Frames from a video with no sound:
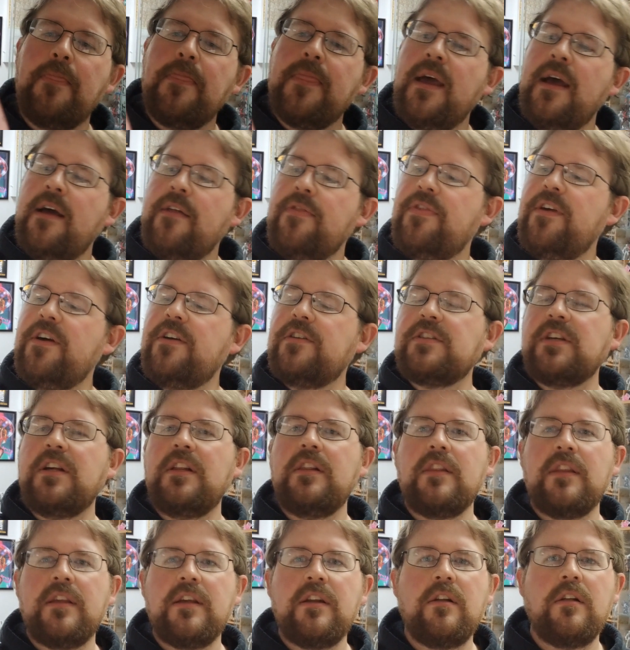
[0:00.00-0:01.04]
there's a
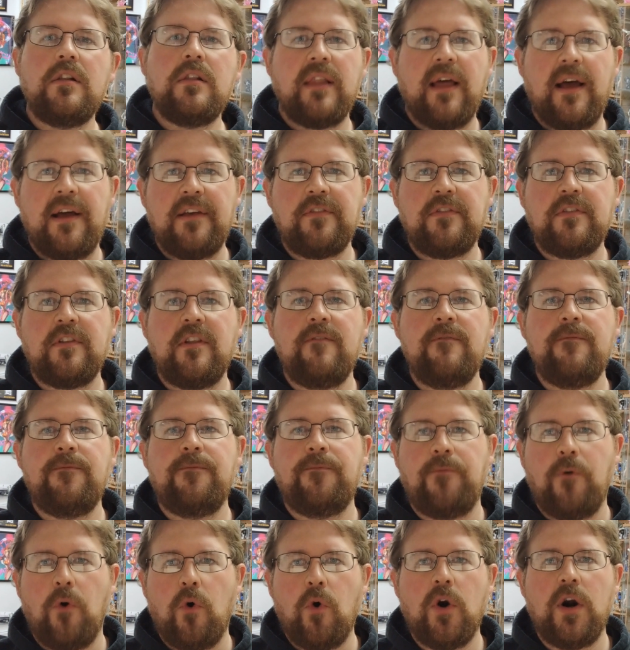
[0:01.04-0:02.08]
little less than
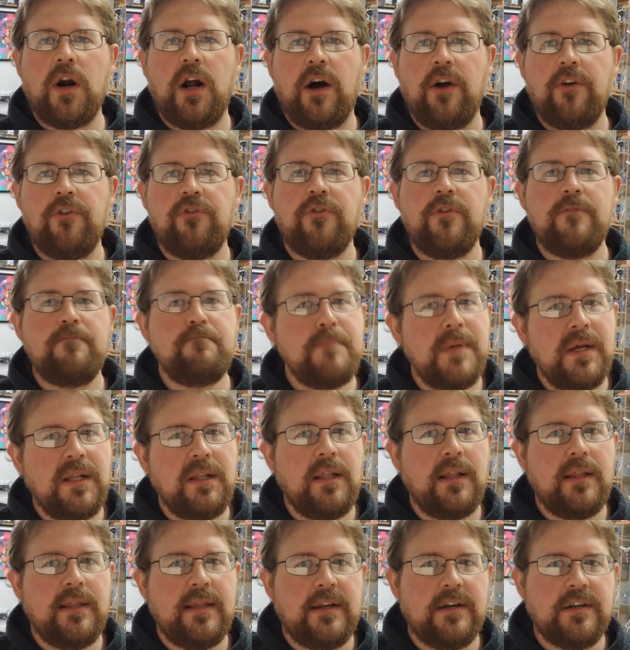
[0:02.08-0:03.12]
400
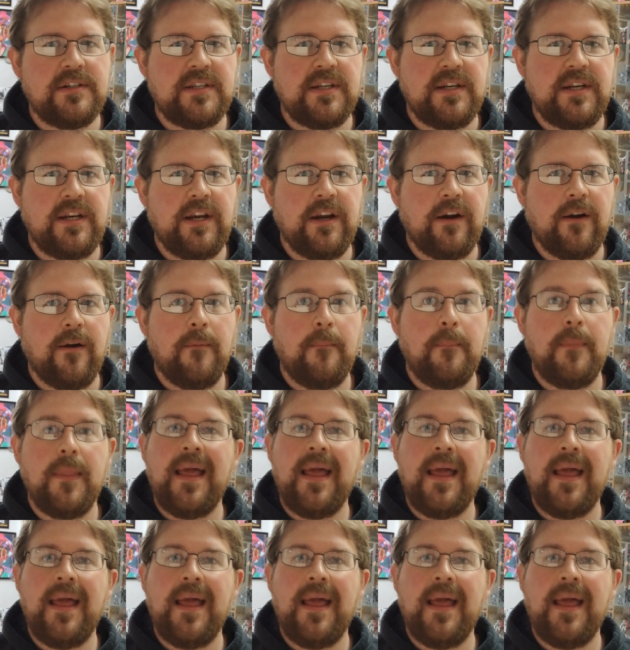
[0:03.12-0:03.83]
milliliters in here.